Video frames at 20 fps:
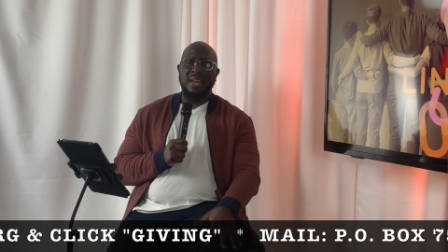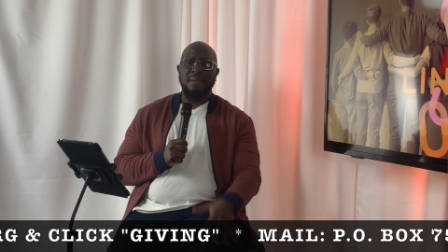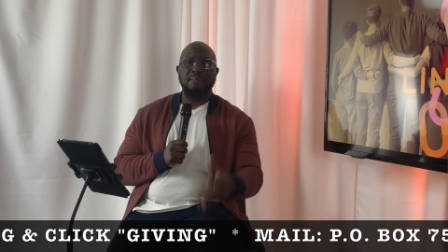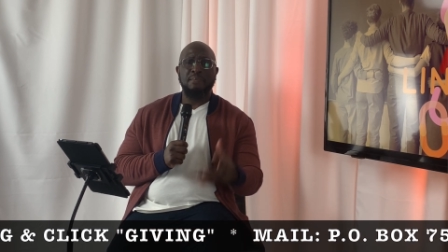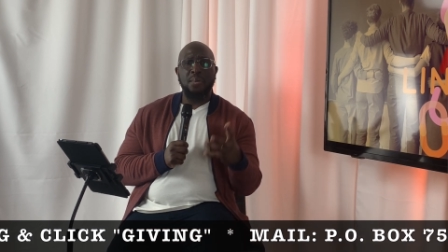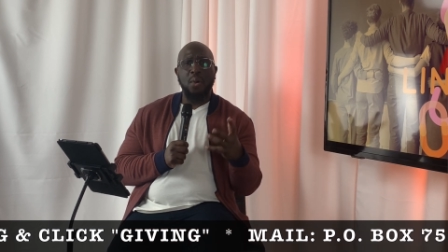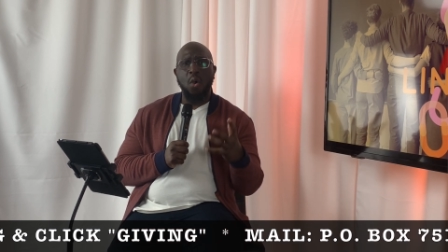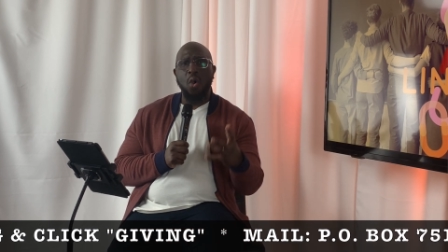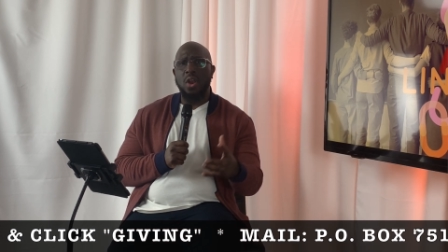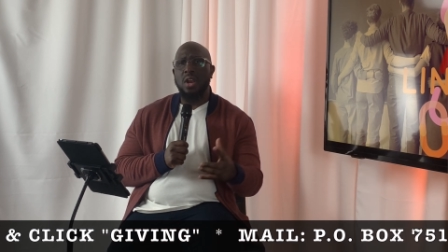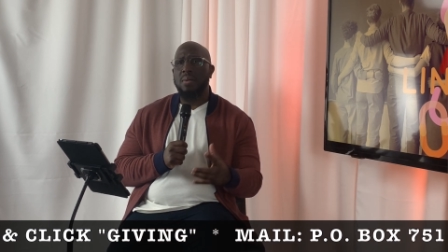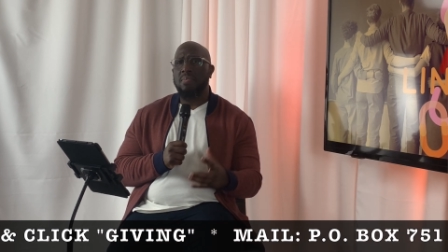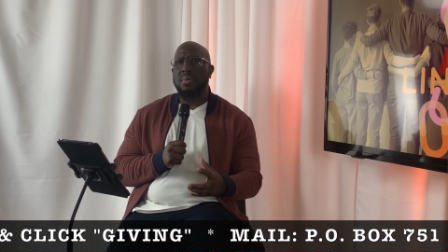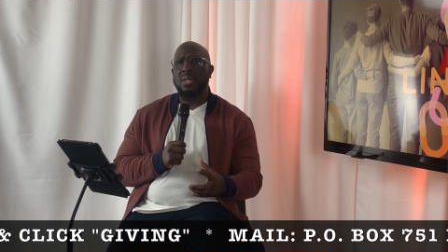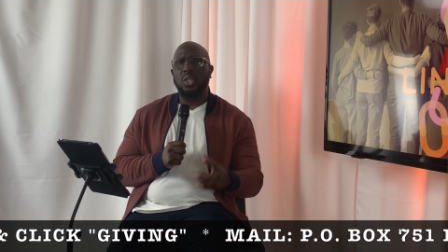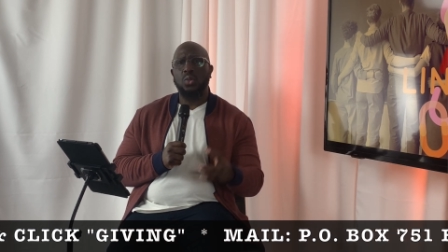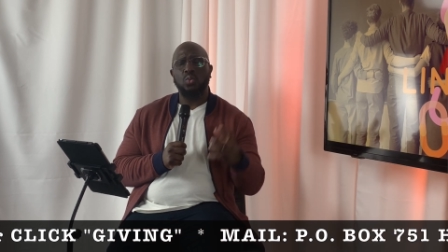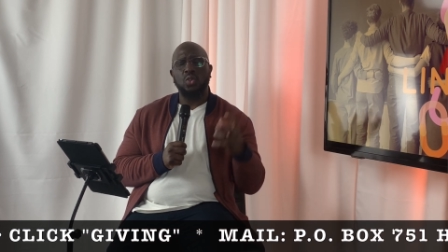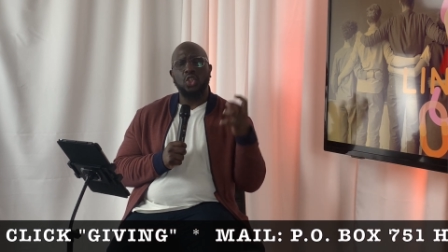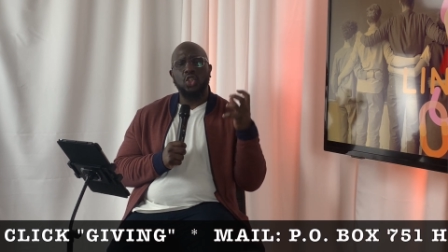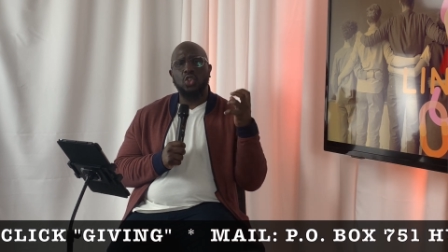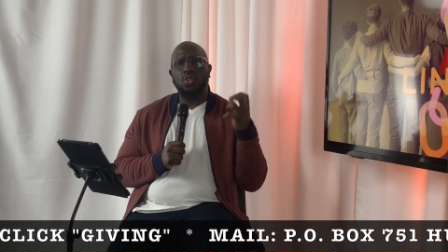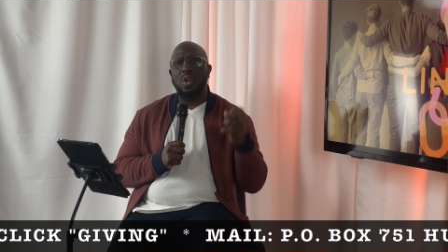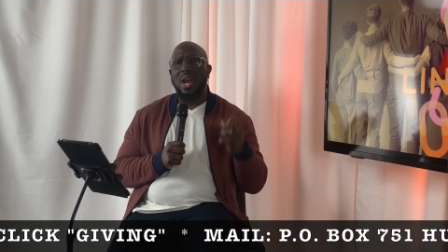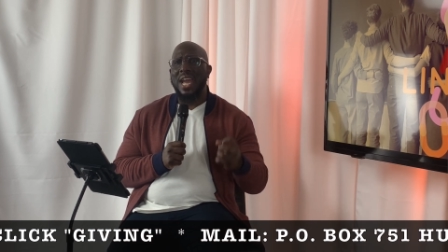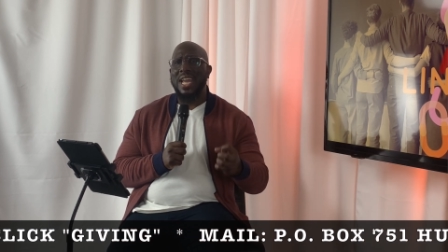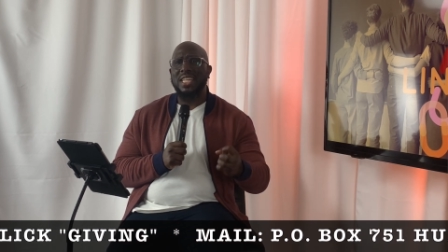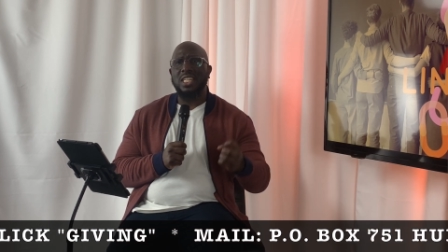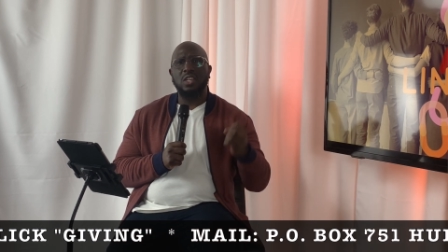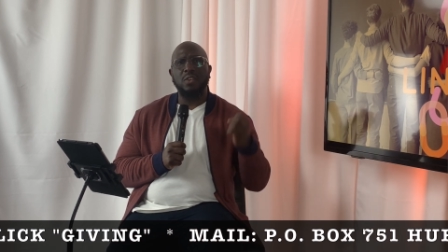that Barnabas was
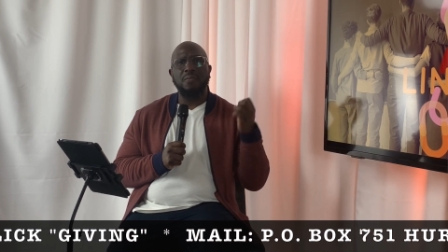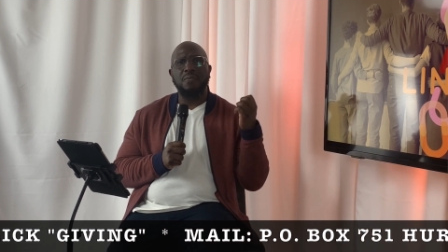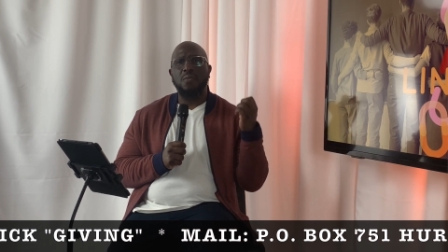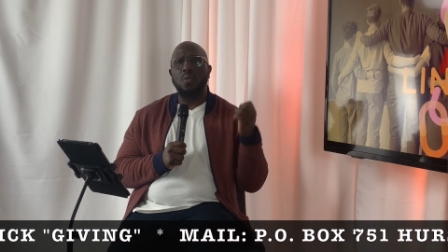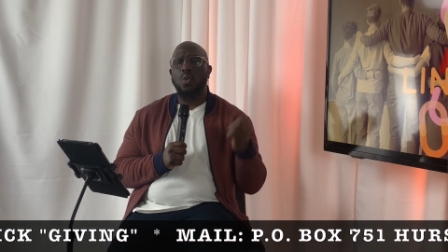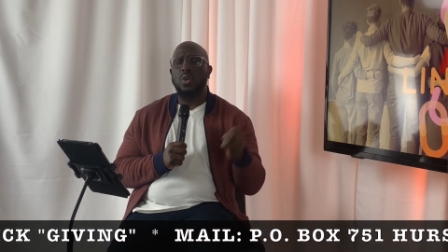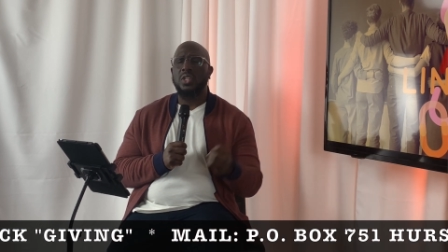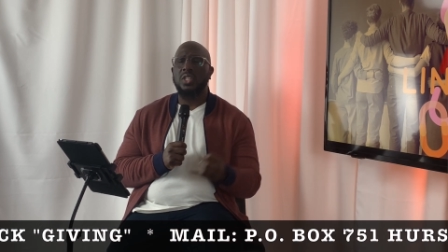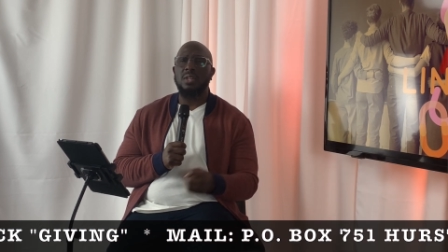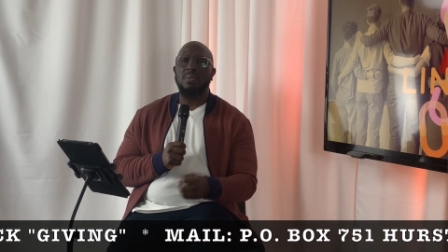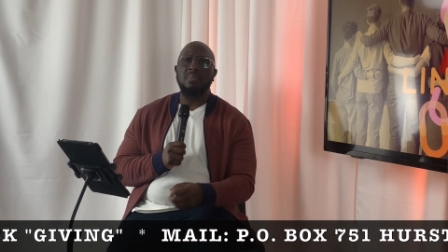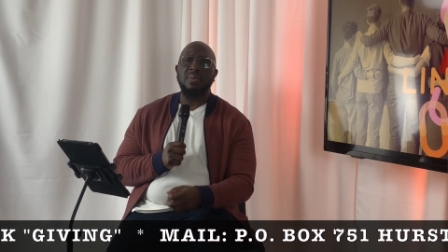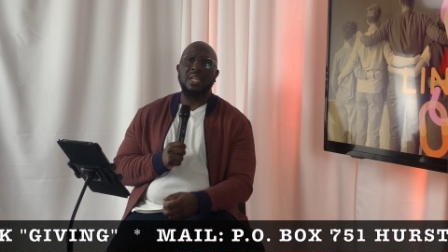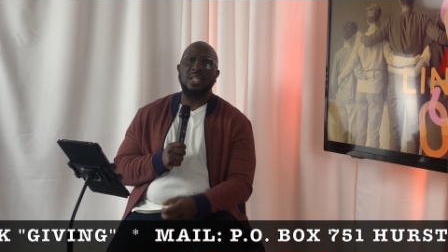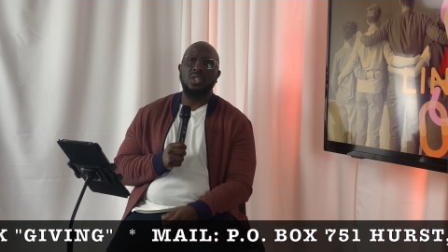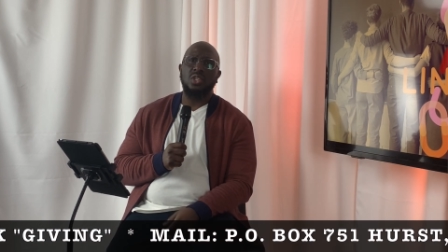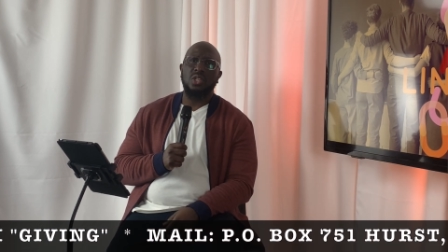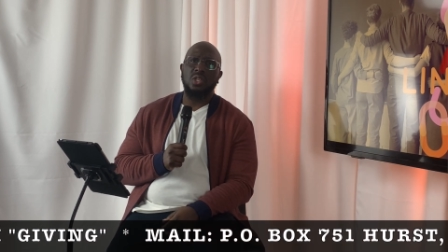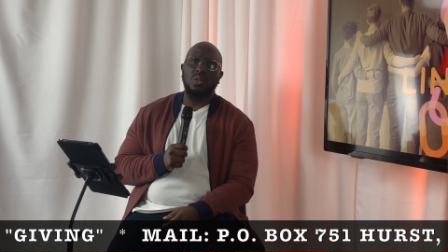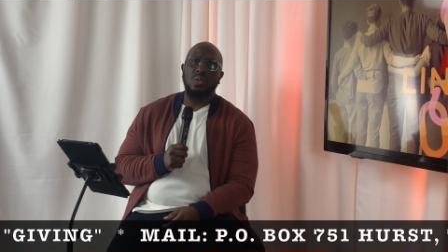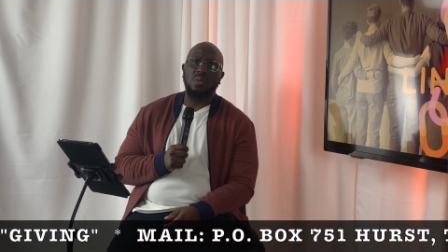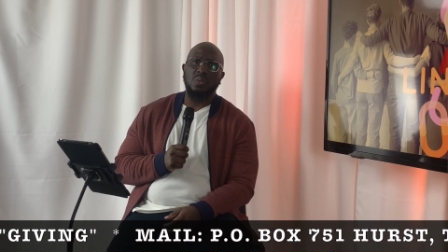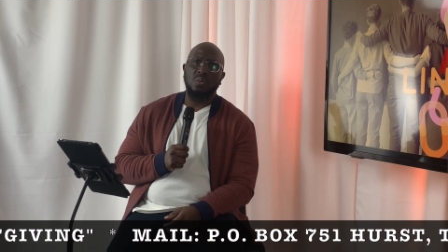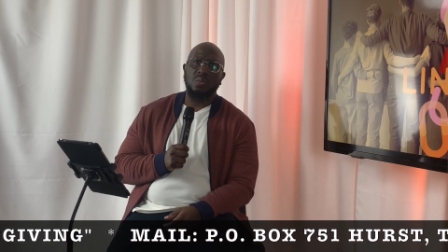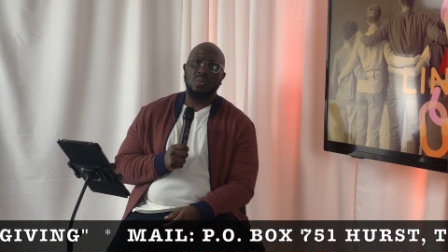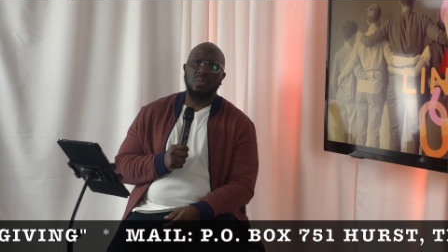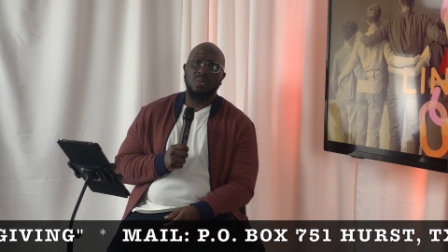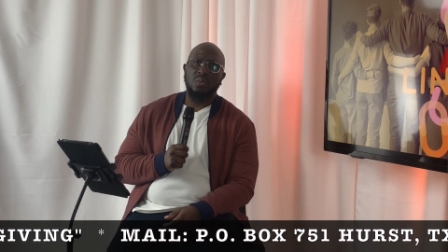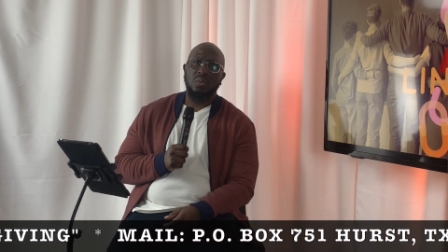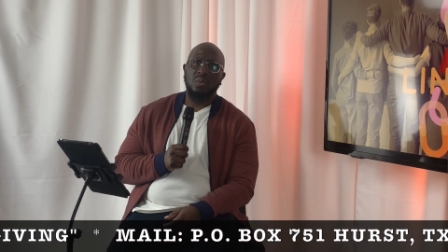trying to force him into.